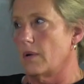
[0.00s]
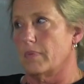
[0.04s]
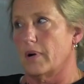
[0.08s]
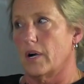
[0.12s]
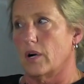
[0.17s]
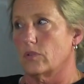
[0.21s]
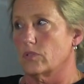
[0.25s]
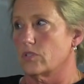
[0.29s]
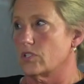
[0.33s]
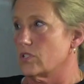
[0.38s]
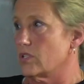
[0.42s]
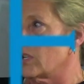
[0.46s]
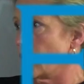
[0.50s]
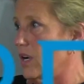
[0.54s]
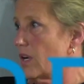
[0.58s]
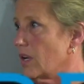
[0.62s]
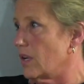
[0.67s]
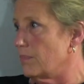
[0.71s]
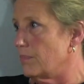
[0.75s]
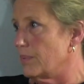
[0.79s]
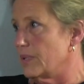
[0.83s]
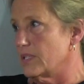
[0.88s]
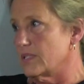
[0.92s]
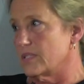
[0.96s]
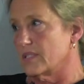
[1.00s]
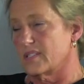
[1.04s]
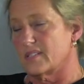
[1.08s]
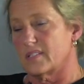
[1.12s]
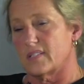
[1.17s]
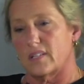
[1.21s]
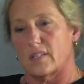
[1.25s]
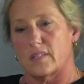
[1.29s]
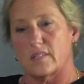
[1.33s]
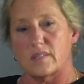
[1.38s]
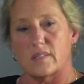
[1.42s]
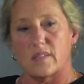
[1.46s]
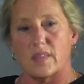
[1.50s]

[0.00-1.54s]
about startup businesses.